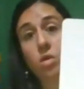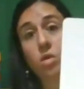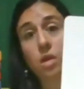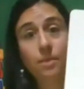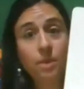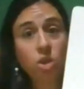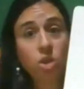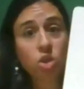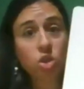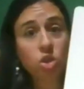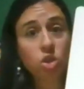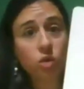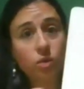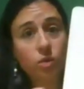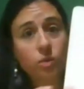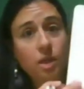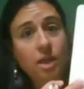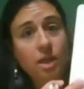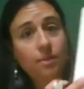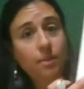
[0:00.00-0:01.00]
do. So let me show
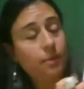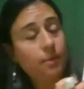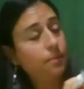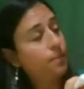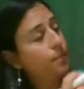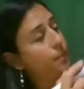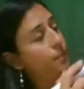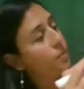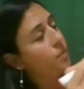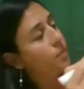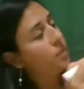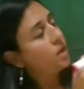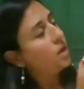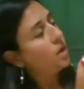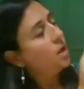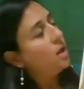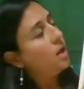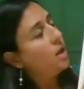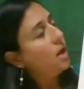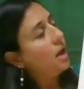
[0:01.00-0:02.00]
you what I mean.
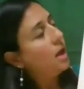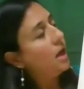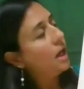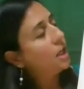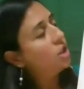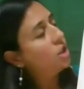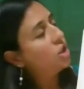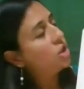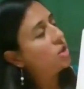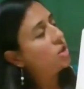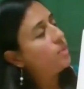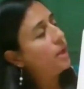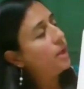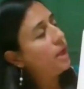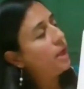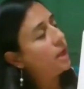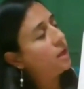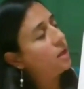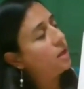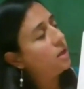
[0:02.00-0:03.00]
I can just
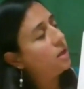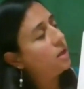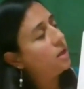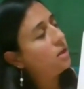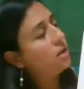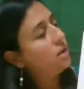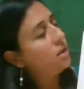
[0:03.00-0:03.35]
pick